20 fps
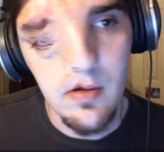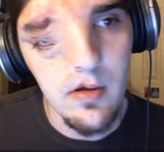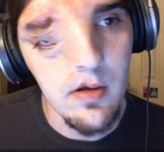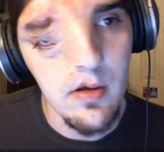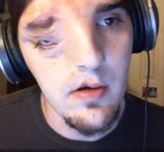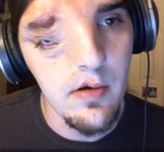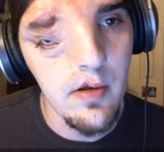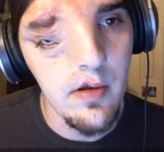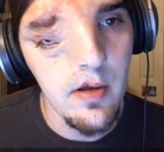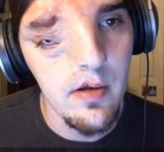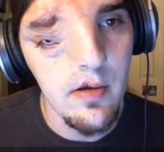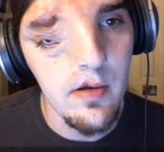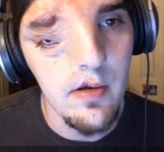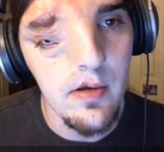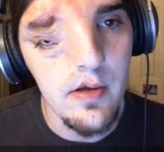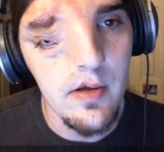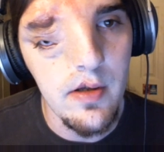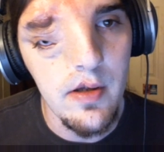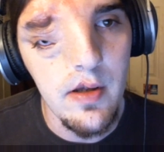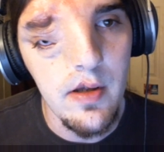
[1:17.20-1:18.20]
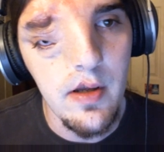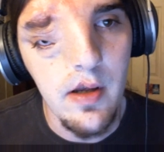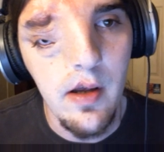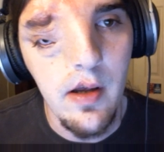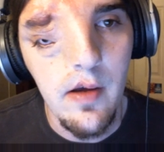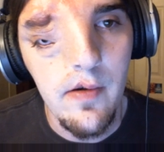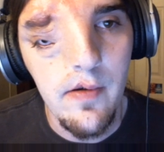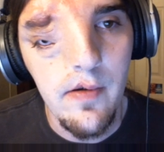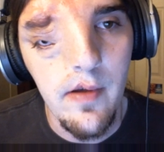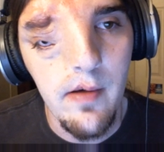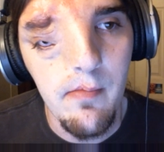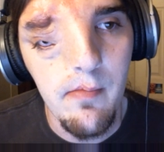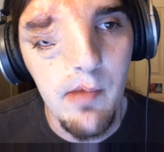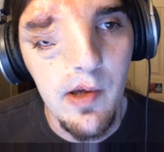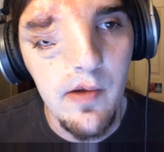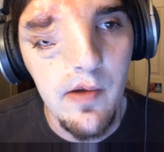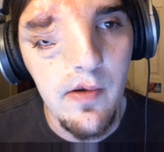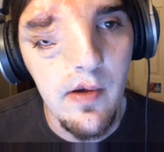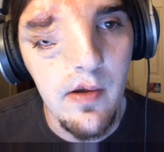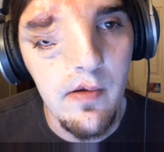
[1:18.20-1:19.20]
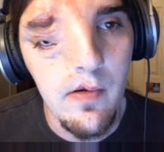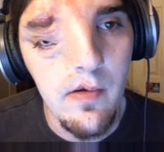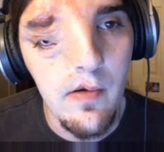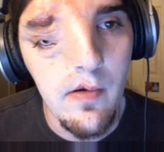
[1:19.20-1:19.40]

mm, I guess that makes sense.